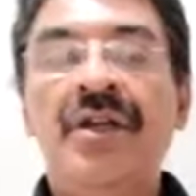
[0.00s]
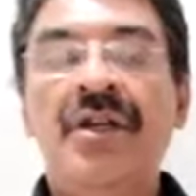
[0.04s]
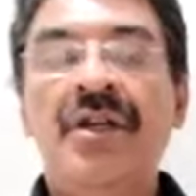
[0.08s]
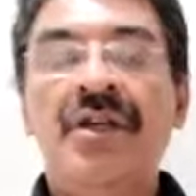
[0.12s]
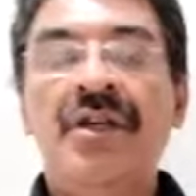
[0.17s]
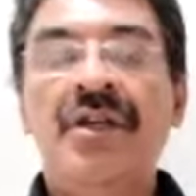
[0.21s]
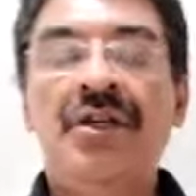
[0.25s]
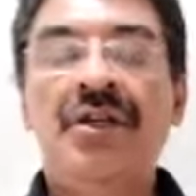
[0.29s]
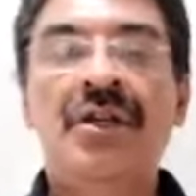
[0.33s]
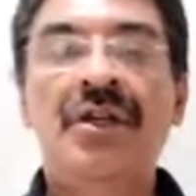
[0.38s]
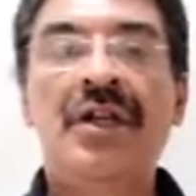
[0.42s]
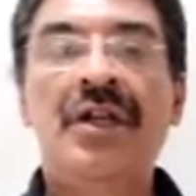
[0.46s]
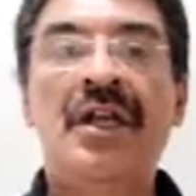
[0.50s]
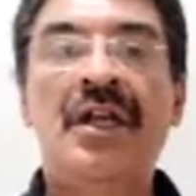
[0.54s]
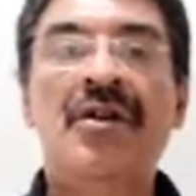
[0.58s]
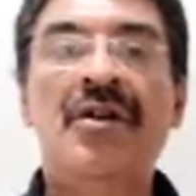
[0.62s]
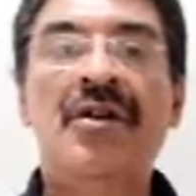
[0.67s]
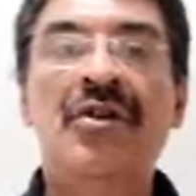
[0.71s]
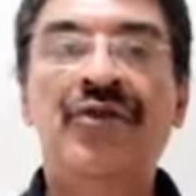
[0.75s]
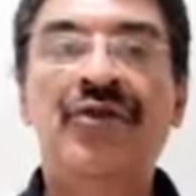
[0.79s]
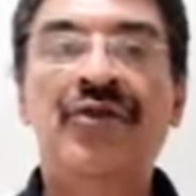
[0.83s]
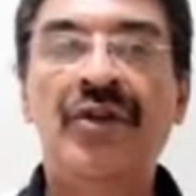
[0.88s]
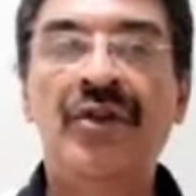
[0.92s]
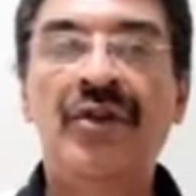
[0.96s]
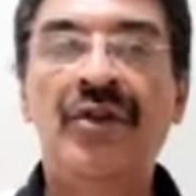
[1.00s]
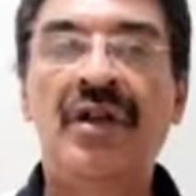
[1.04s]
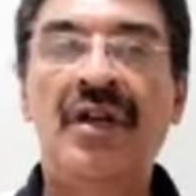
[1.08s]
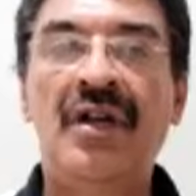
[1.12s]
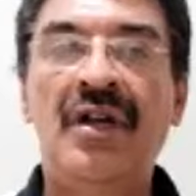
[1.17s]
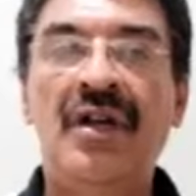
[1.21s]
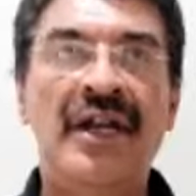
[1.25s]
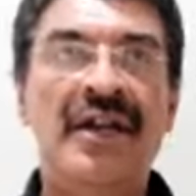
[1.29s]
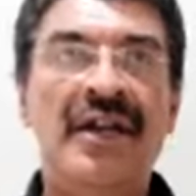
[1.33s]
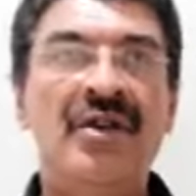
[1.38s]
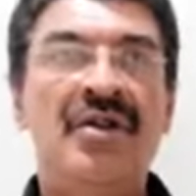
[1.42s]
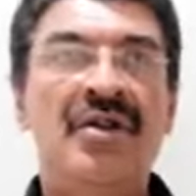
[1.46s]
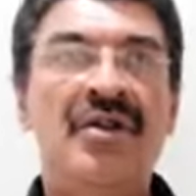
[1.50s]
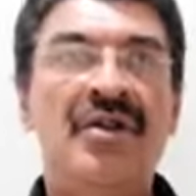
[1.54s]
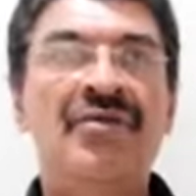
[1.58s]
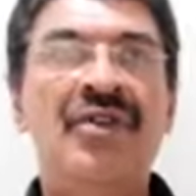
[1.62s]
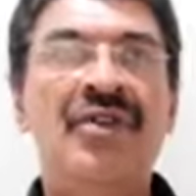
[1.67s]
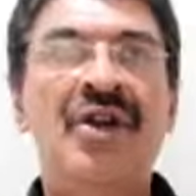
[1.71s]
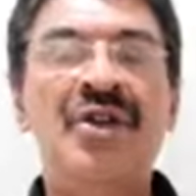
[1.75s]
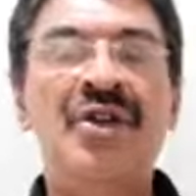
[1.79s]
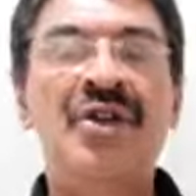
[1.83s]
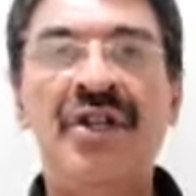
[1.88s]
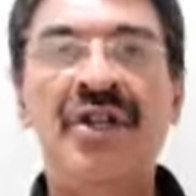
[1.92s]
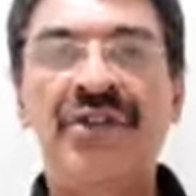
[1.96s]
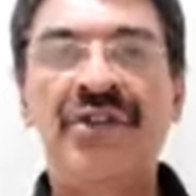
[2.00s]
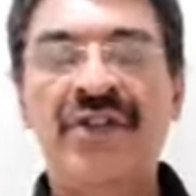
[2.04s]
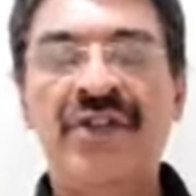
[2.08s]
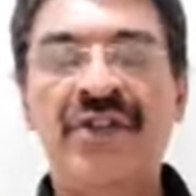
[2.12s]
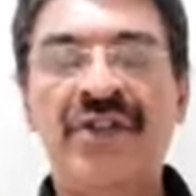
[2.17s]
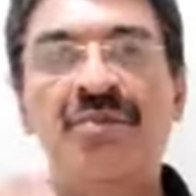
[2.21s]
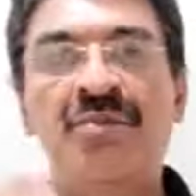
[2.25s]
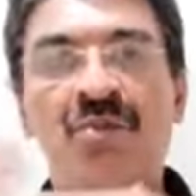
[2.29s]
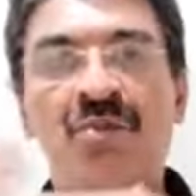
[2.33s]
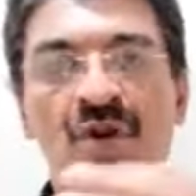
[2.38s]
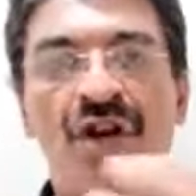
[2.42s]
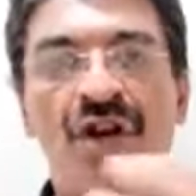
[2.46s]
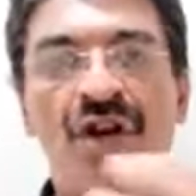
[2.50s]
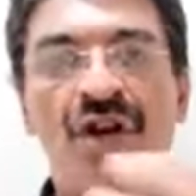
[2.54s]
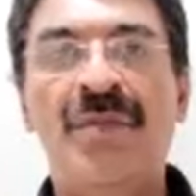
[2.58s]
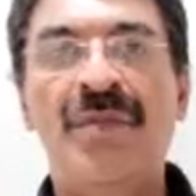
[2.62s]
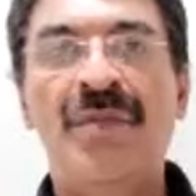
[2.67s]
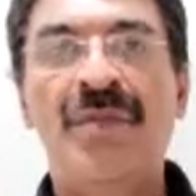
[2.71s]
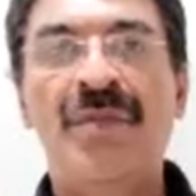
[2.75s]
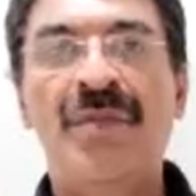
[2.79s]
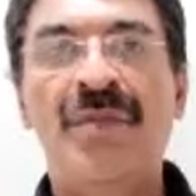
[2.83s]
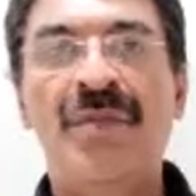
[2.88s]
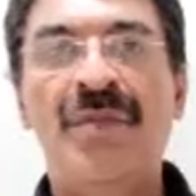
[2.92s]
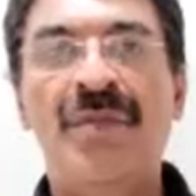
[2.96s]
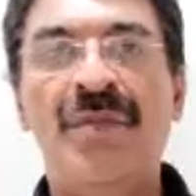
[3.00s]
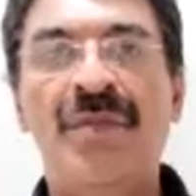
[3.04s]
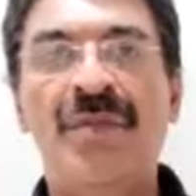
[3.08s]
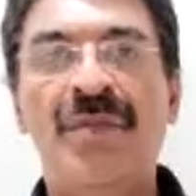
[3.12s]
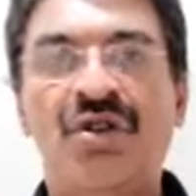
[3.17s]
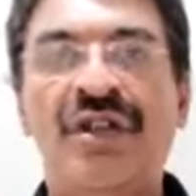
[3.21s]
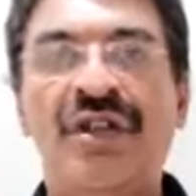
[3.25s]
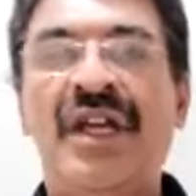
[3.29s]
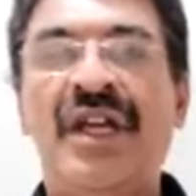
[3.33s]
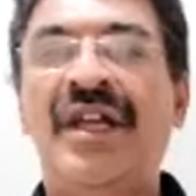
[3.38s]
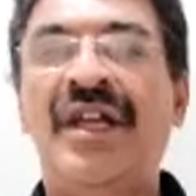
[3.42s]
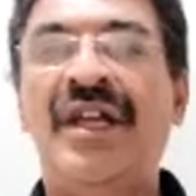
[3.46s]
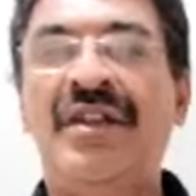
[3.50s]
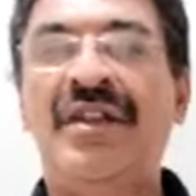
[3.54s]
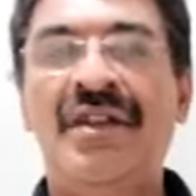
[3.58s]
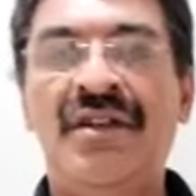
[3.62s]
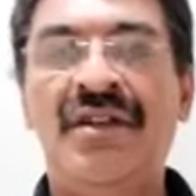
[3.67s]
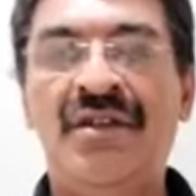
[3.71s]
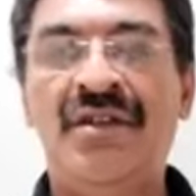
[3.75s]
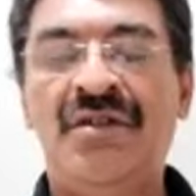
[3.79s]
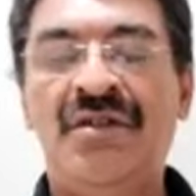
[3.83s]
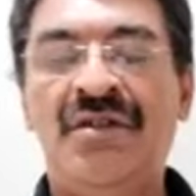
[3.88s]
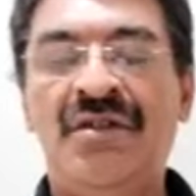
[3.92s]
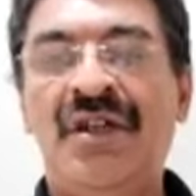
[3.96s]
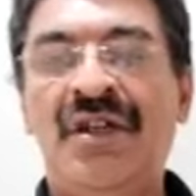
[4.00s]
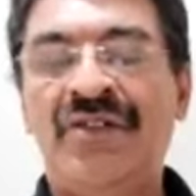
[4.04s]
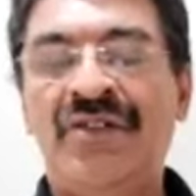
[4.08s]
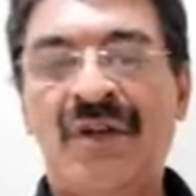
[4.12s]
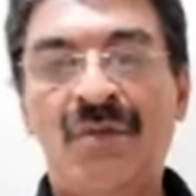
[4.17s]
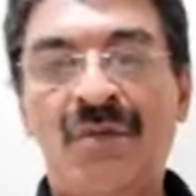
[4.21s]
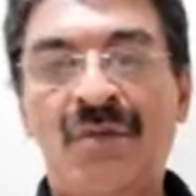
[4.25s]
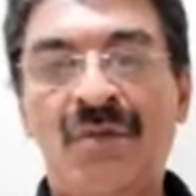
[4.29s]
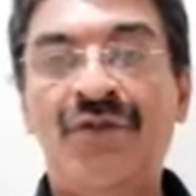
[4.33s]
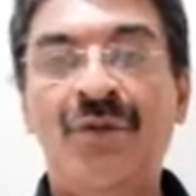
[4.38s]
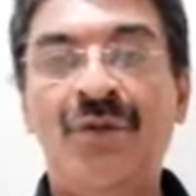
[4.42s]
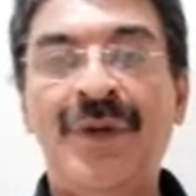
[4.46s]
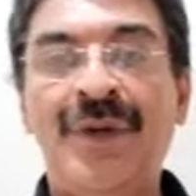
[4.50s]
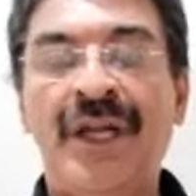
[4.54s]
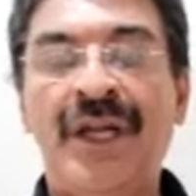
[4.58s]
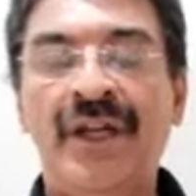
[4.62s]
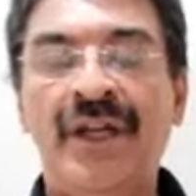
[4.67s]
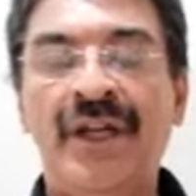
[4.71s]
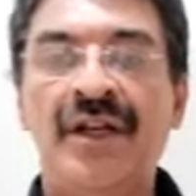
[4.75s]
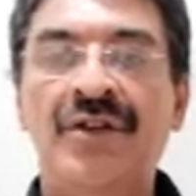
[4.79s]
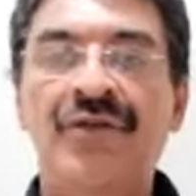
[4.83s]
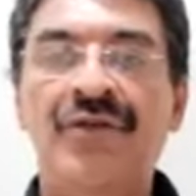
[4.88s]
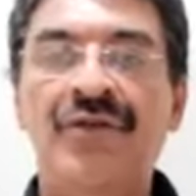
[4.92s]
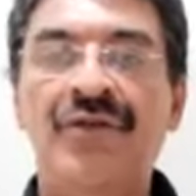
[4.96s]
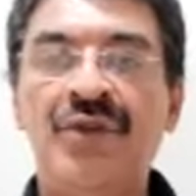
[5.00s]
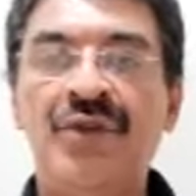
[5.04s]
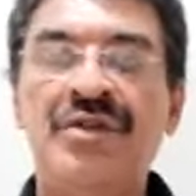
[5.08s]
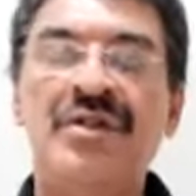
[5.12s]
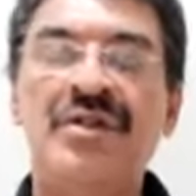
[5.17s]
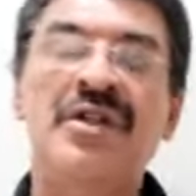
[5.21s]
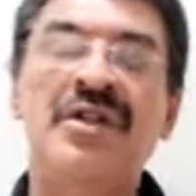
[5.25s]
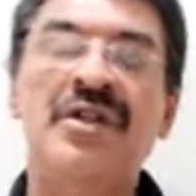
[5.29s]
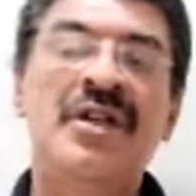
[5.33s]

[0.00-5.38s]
You can go for, I don't want to discuss more methods so that some of you may get confused.